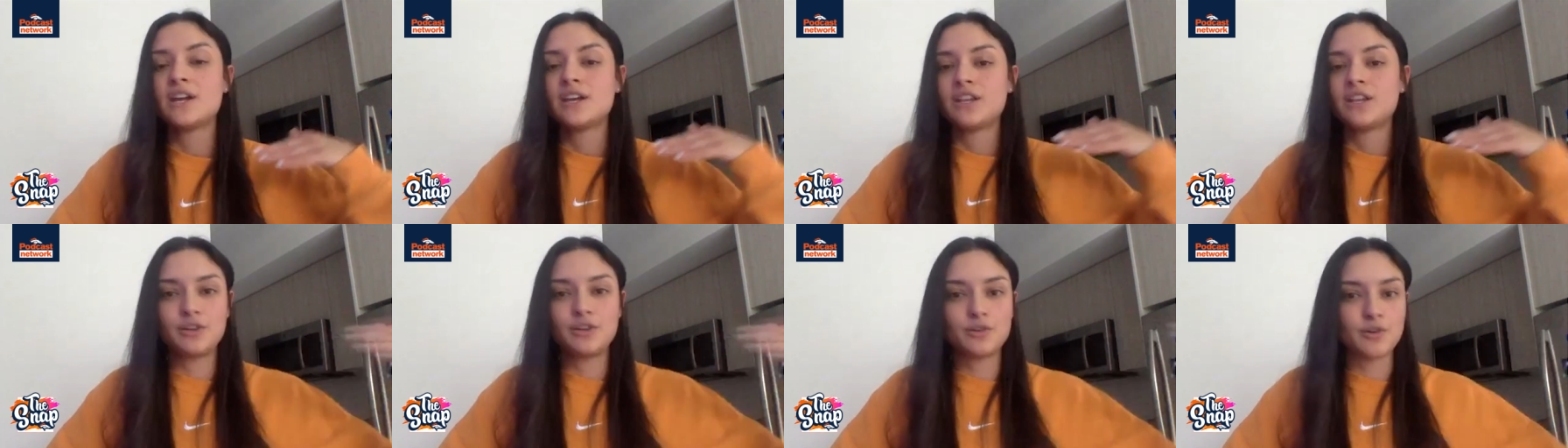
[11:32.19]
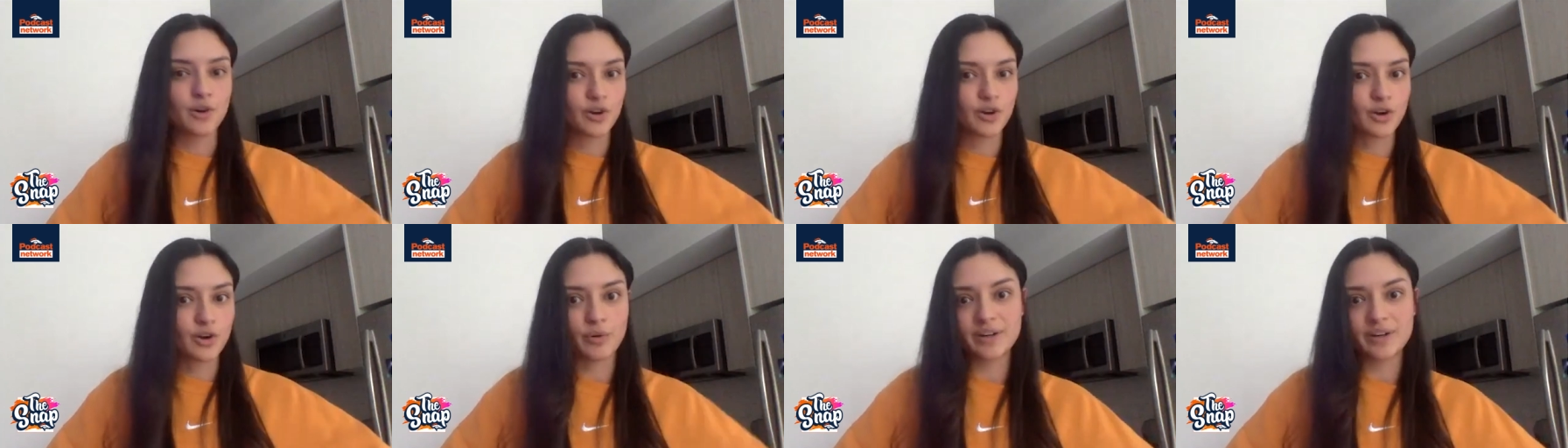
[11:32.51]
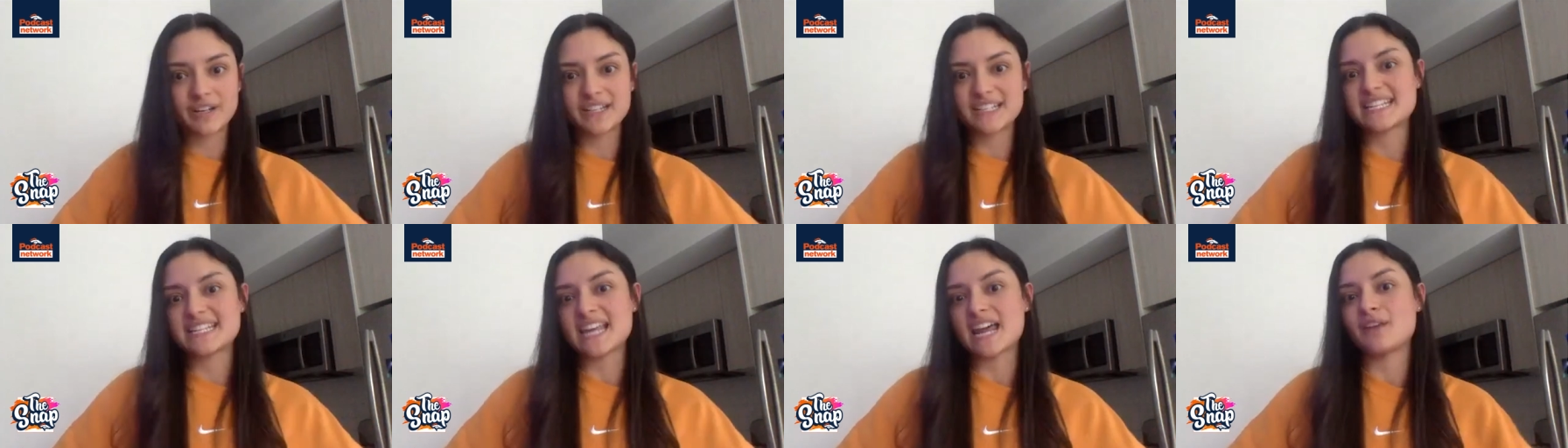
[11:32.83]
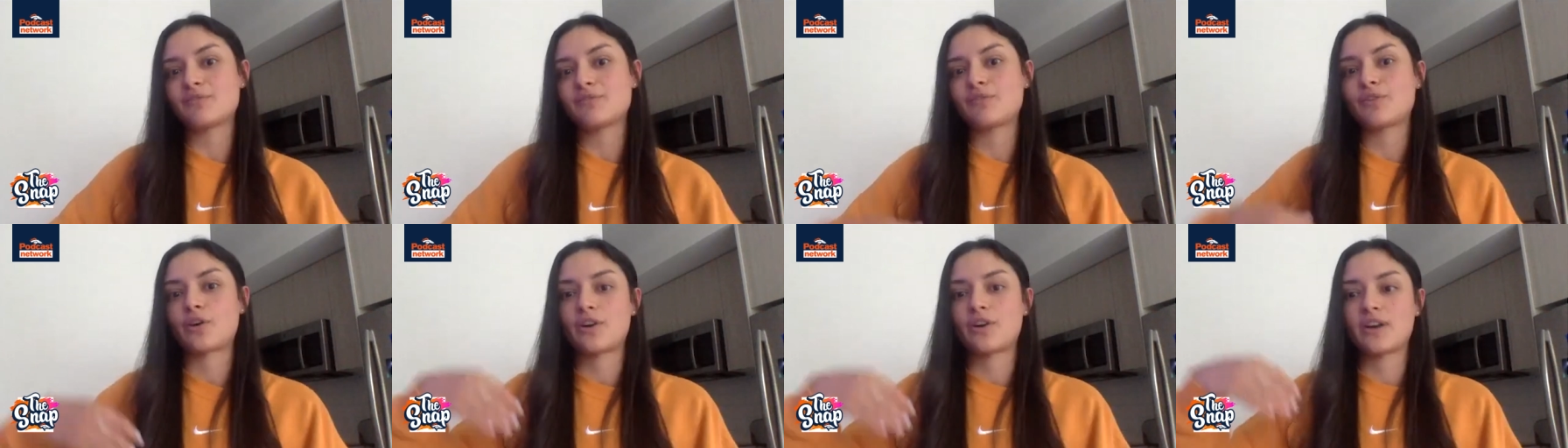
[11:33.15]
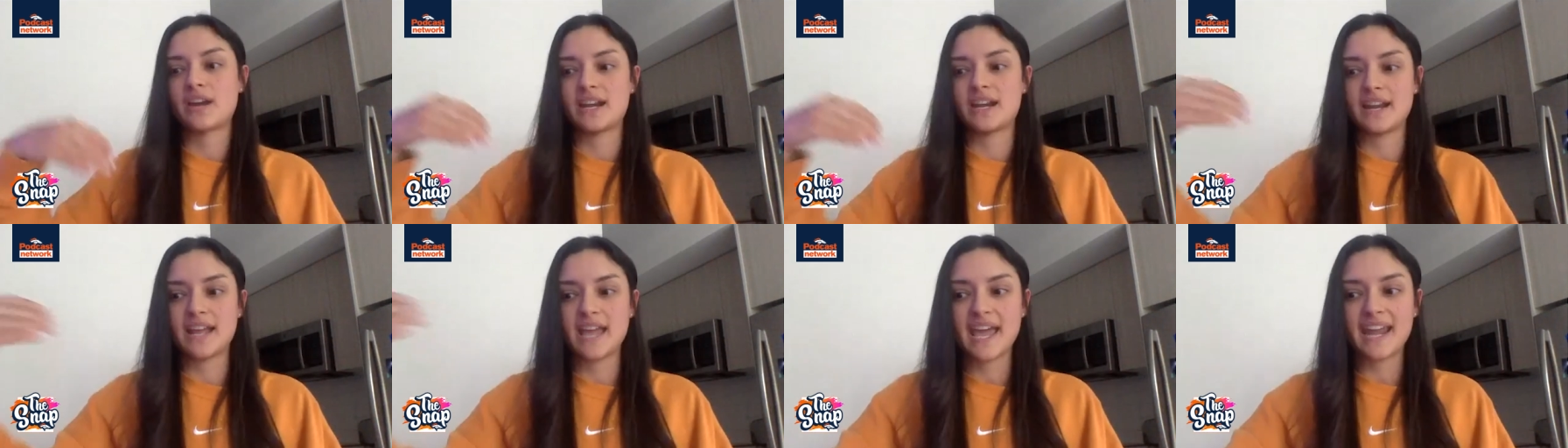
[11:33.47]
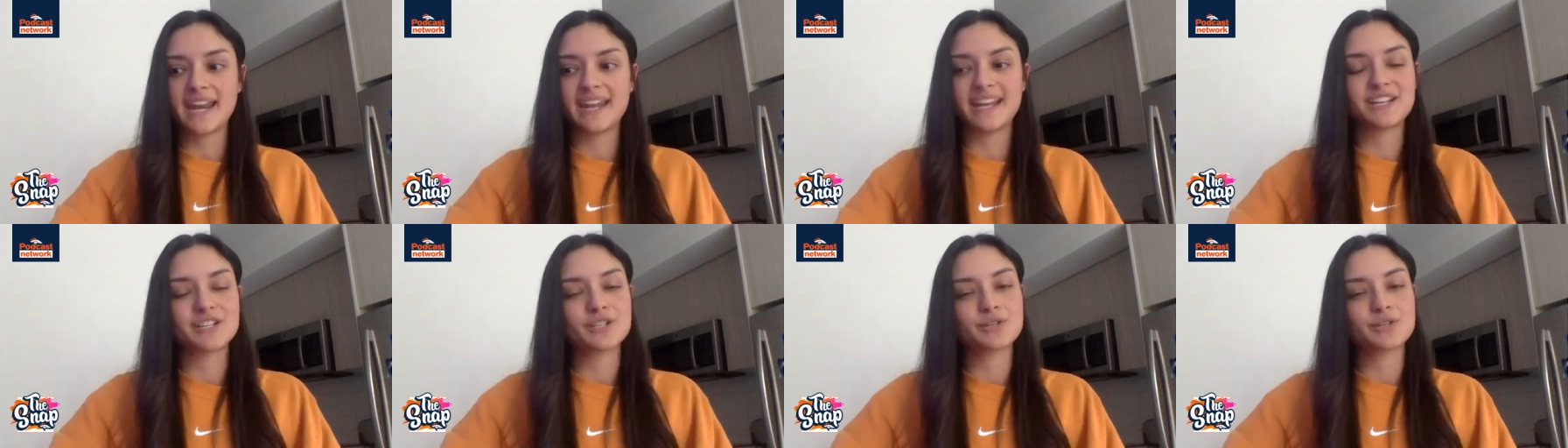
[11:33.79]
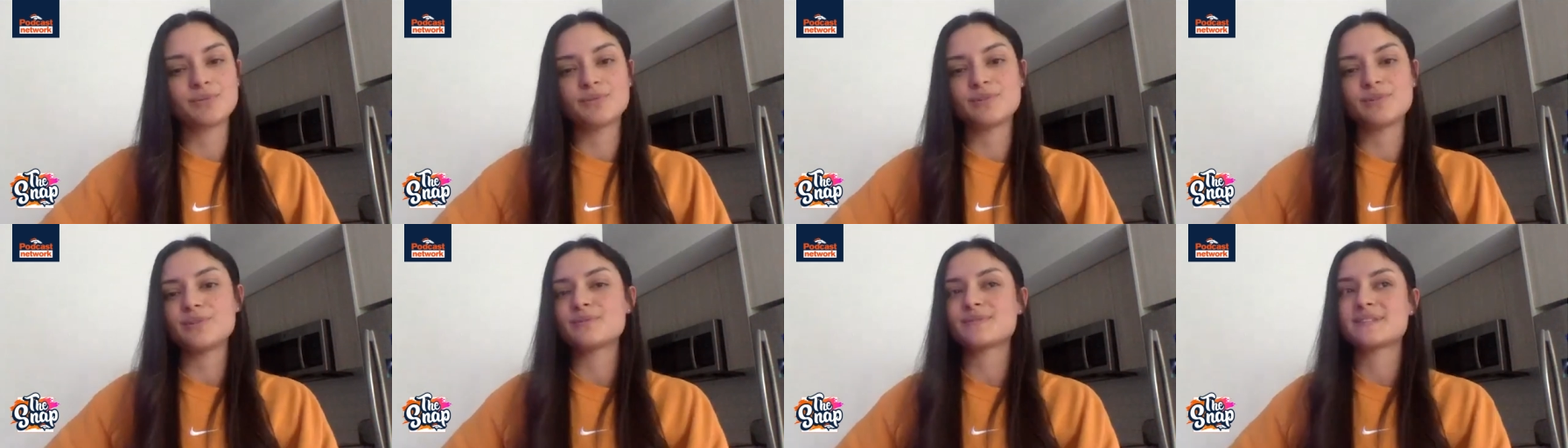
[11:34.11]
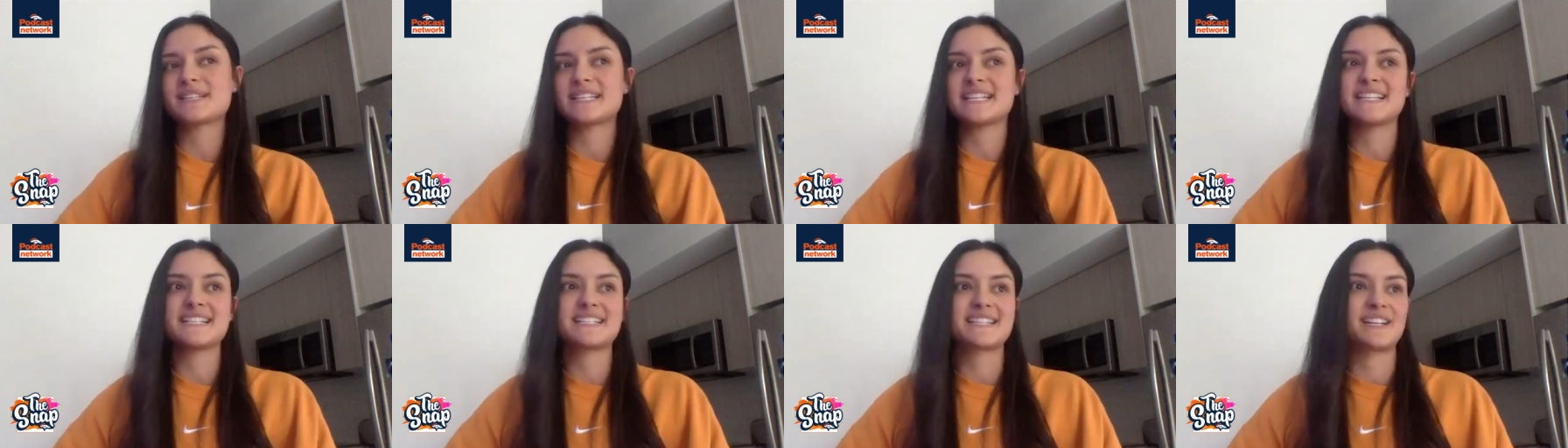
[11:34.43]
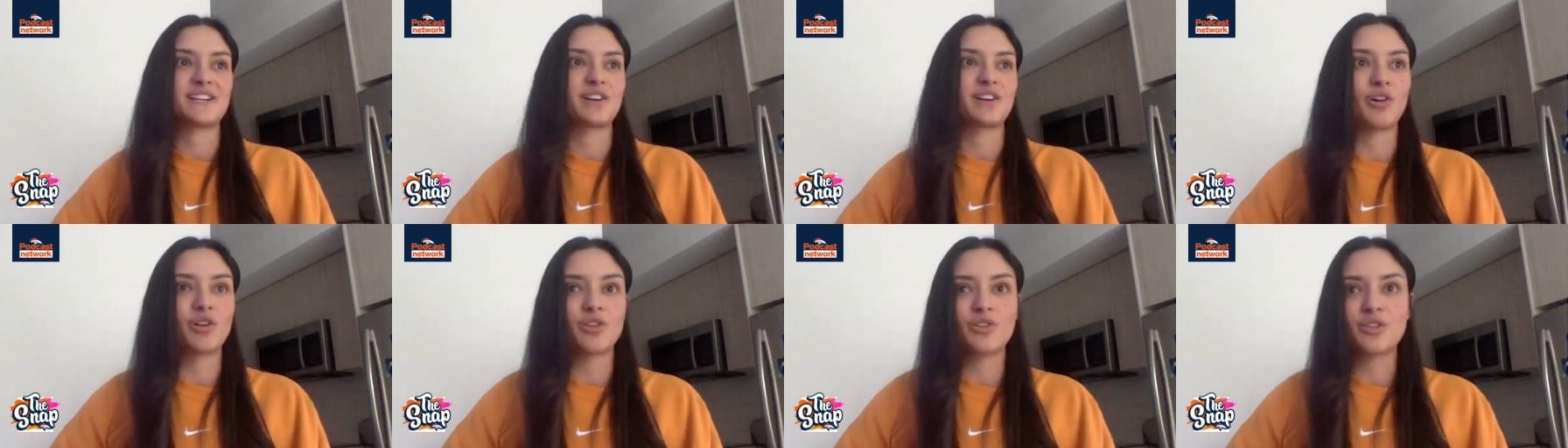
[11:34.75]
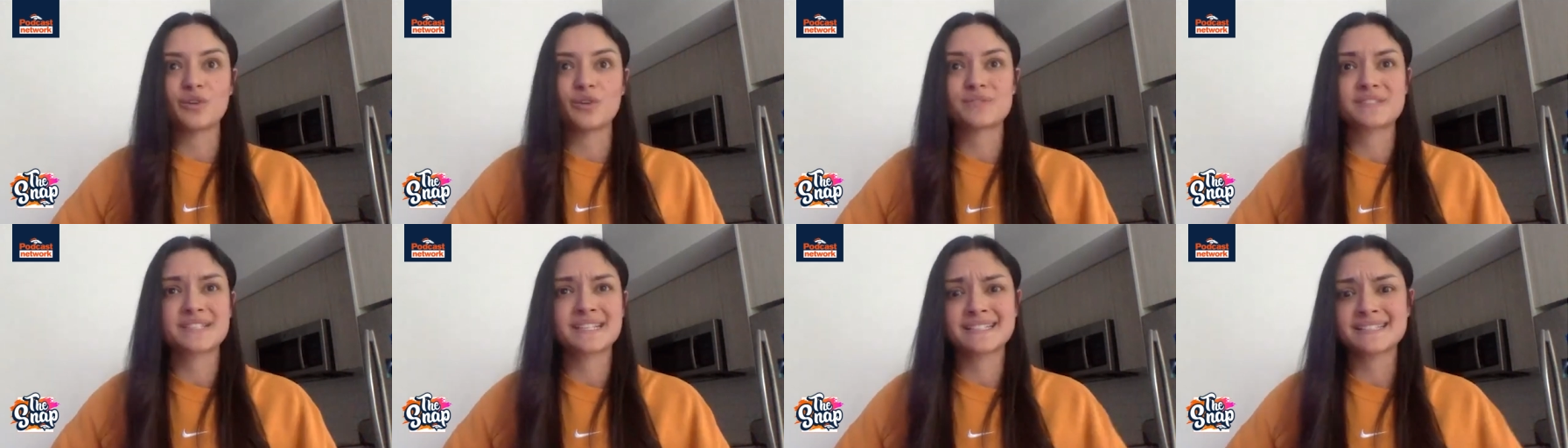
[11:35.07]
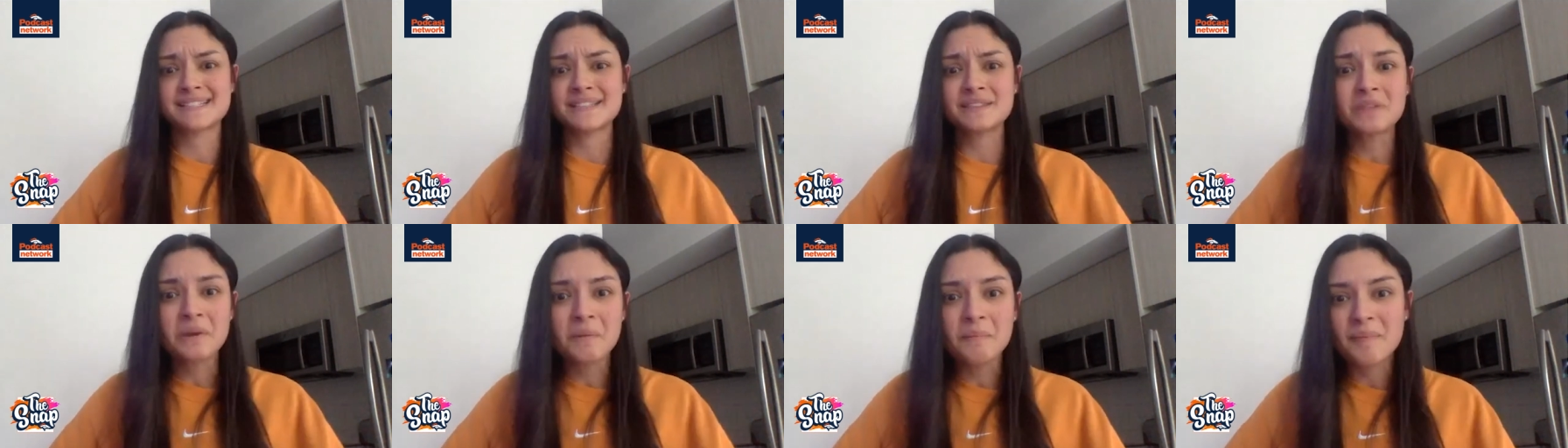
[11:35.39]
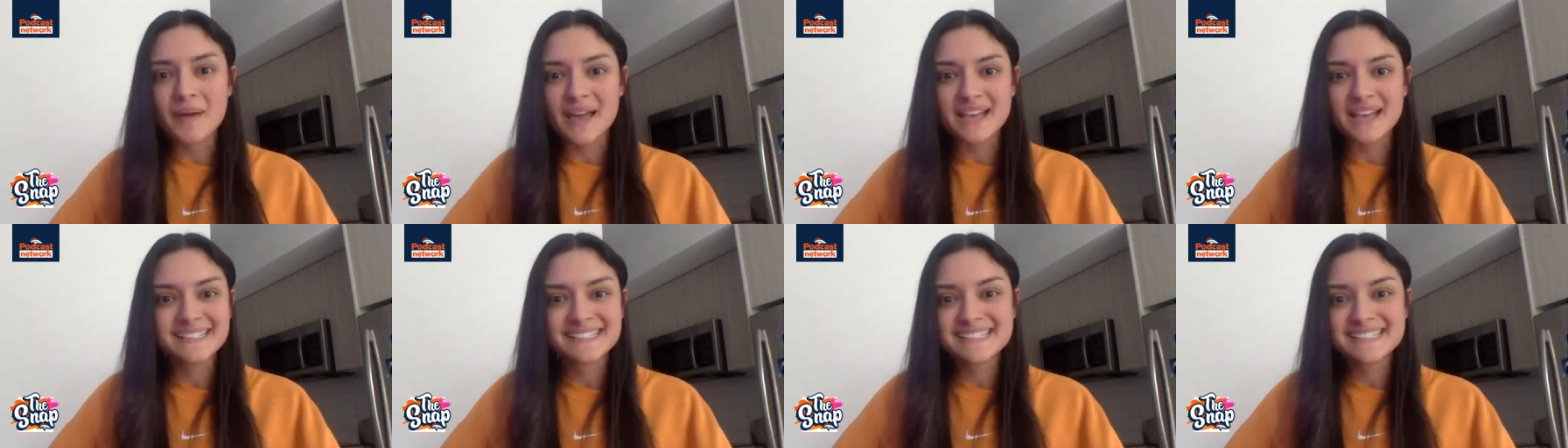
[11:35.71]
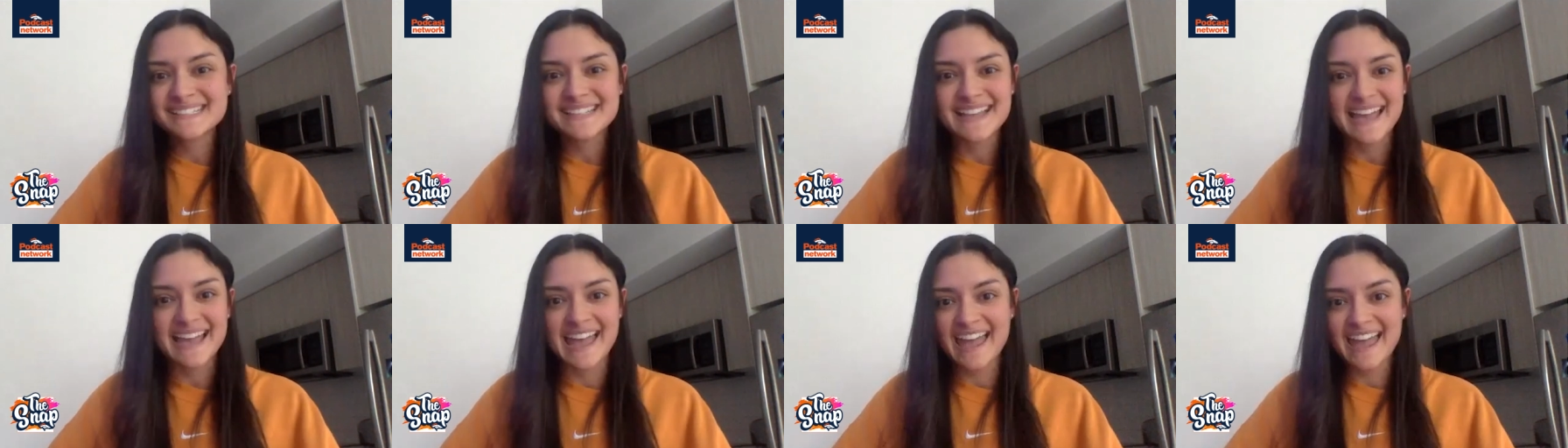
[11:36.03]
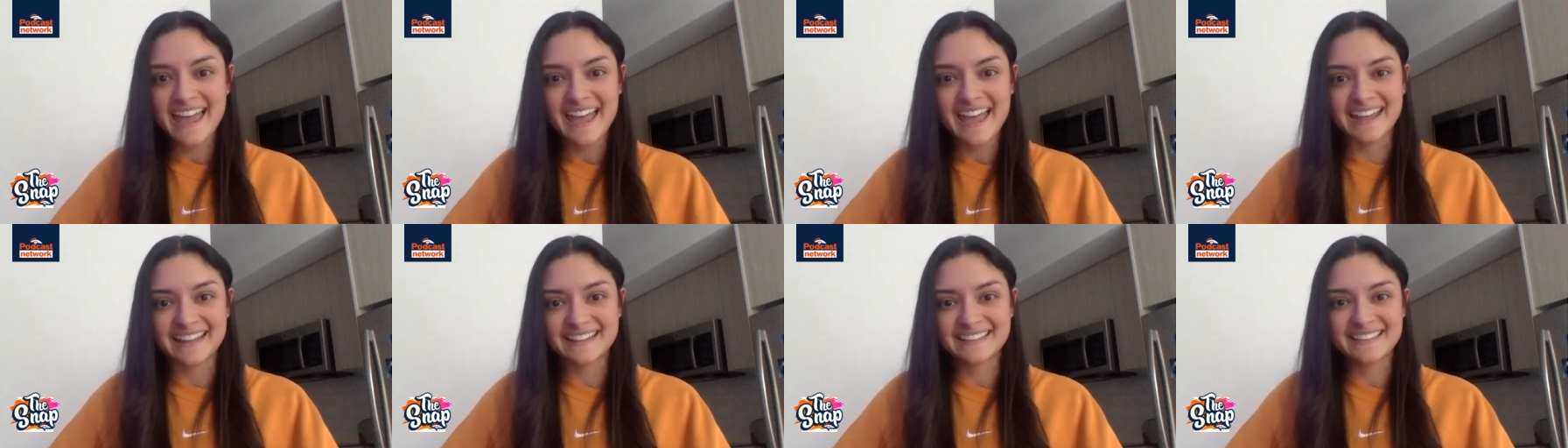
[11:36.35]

you know, going to Denver and heading into a new season, all those things, the best is ahead.